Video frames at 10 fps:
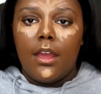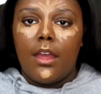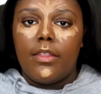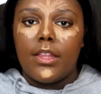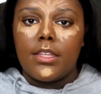
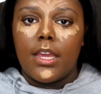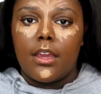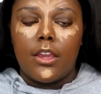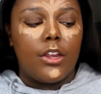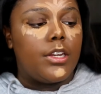And then
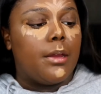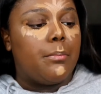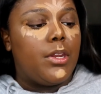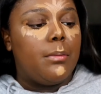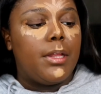take your
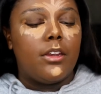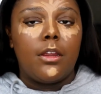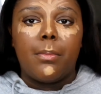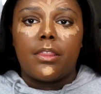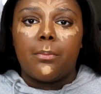damp beauty
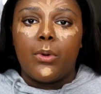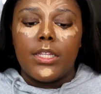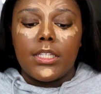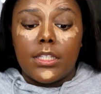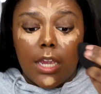blender, but the
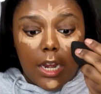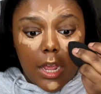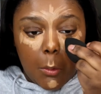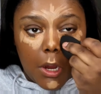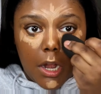pointed side,
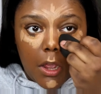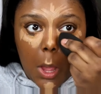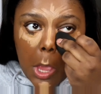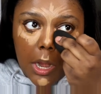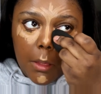and we're gonna go
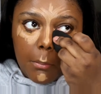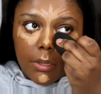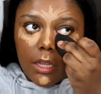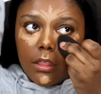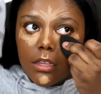ahead and
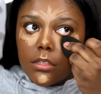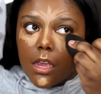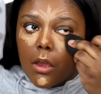blend this